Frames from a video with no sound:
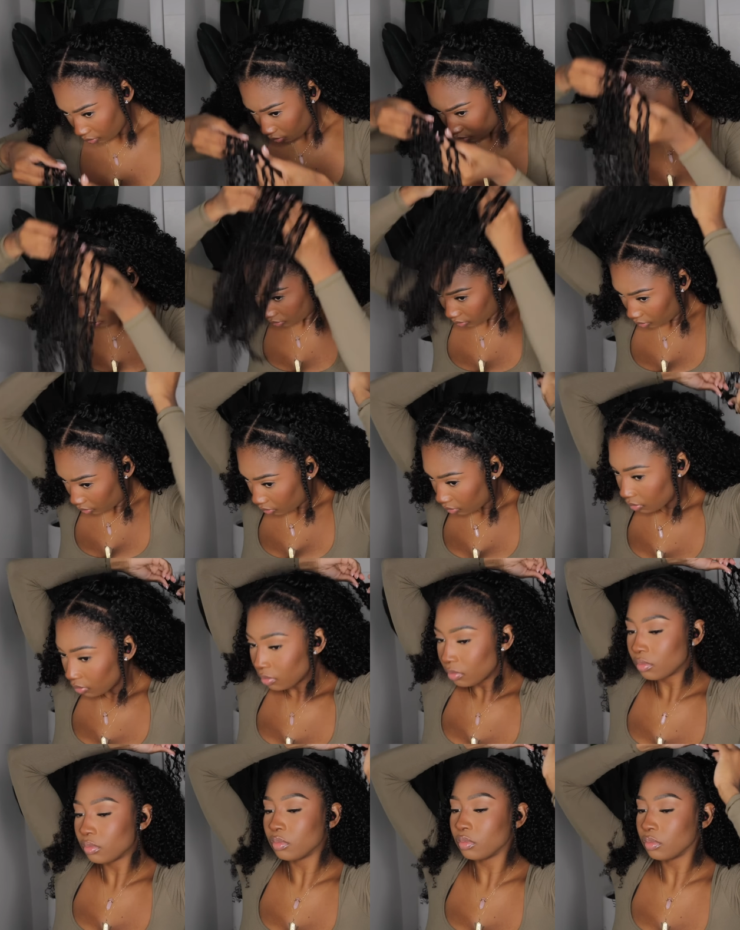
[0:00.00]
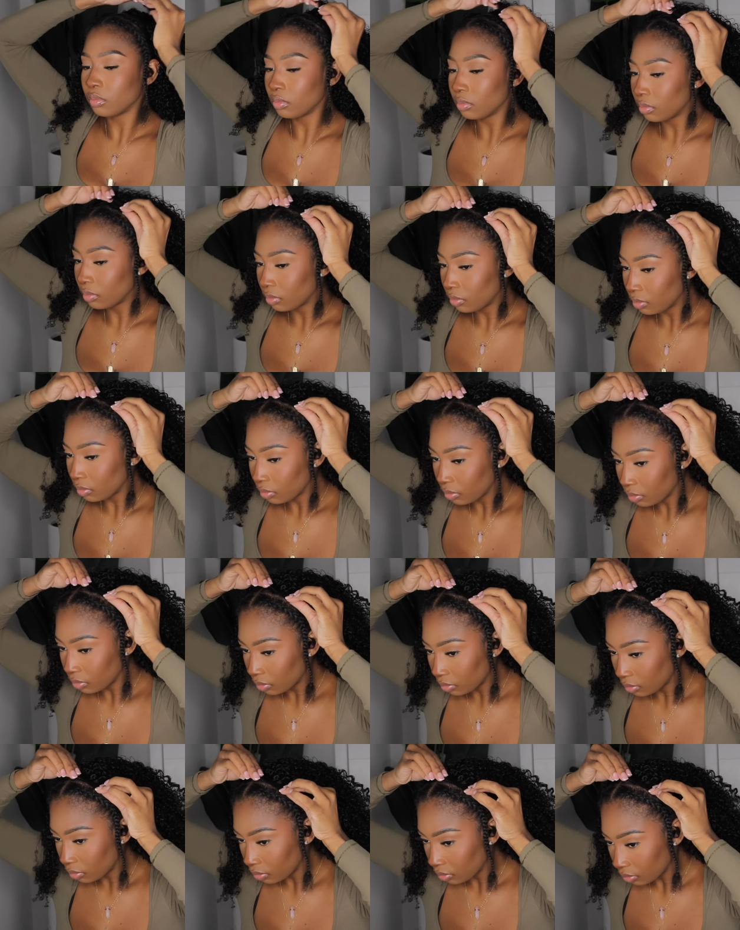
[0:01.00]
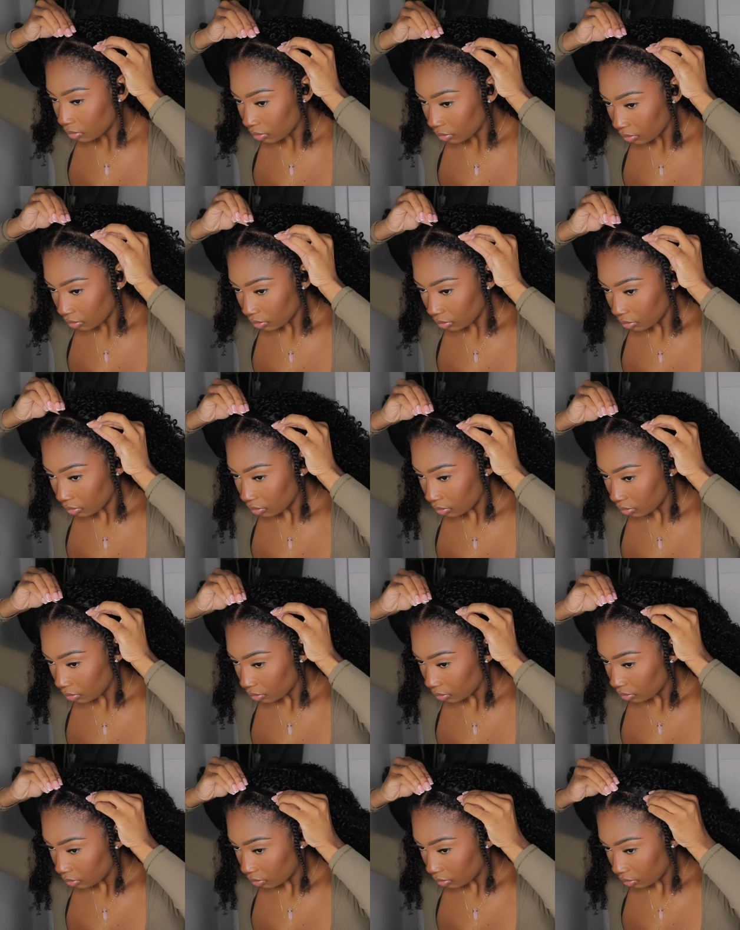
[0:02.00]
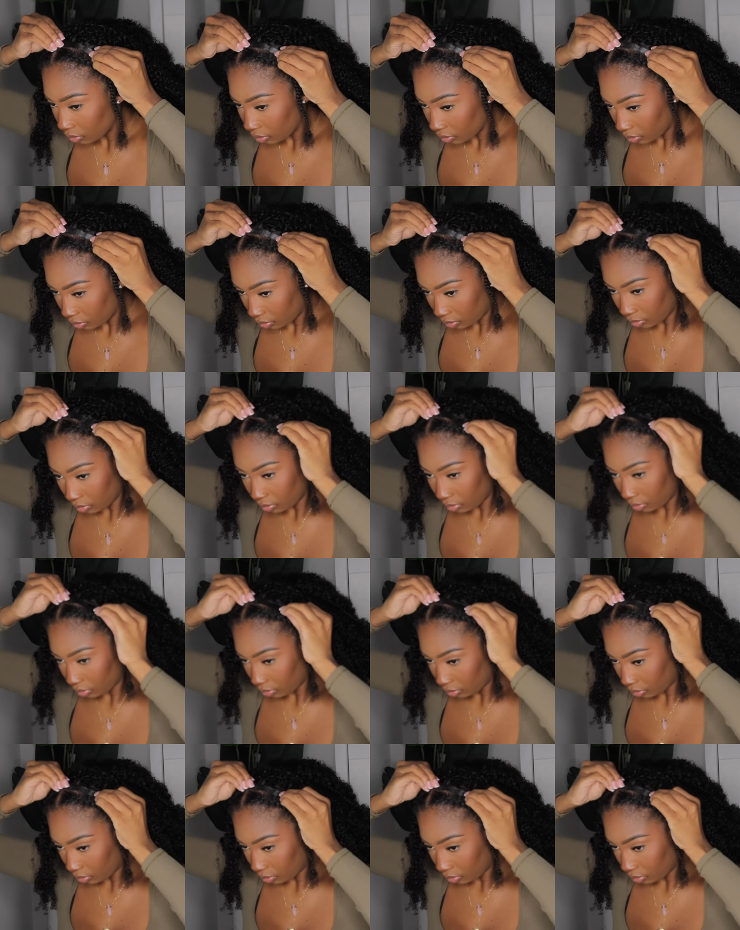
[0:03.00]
(no one is talking)